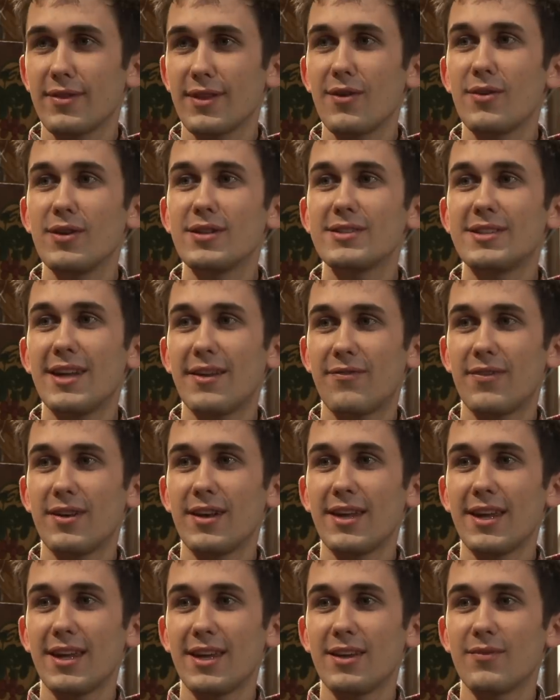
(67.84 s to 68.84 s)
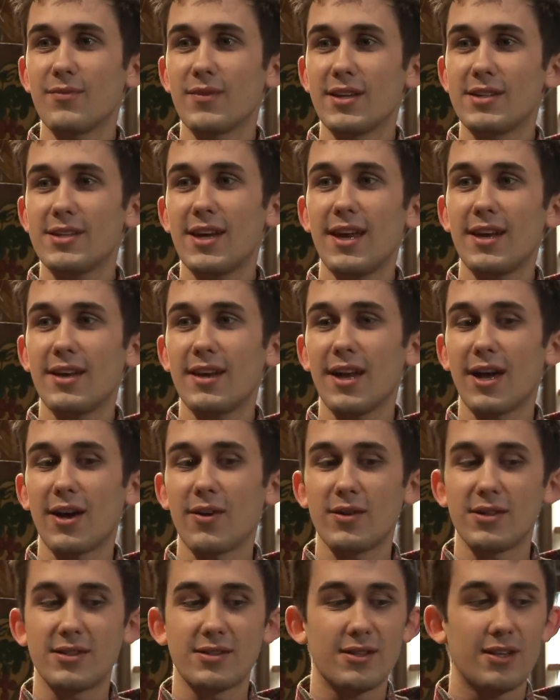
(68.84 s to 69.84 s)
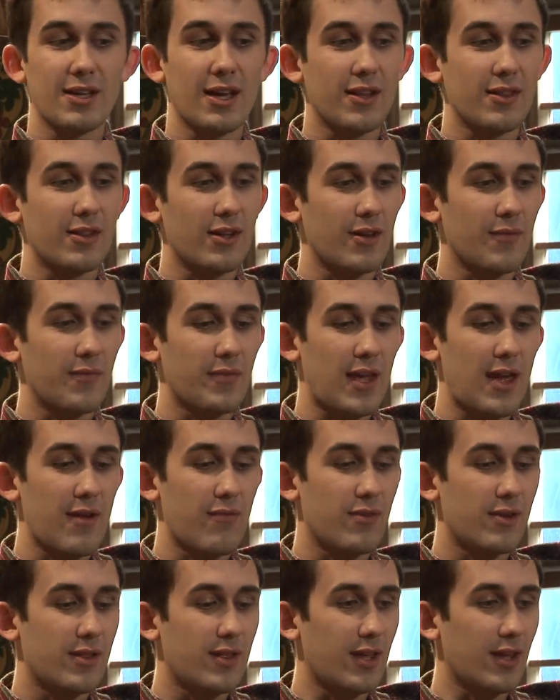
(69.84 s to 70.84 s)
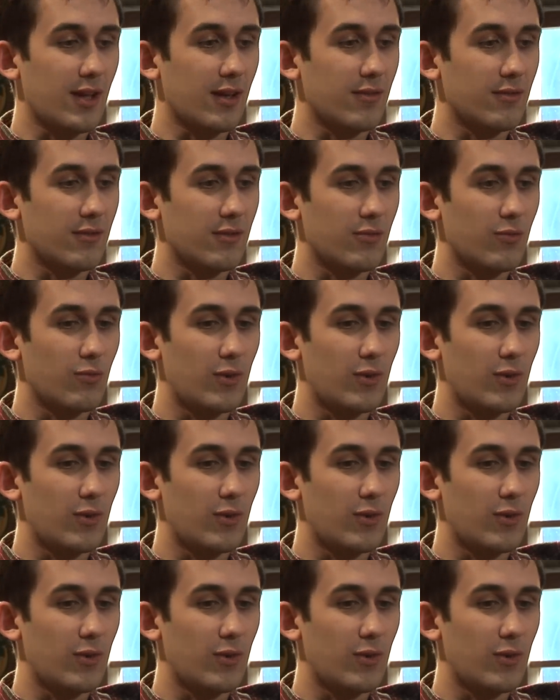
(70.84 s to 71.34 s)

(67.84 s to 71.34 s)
There is definitely a trend now, isn't there, that everything,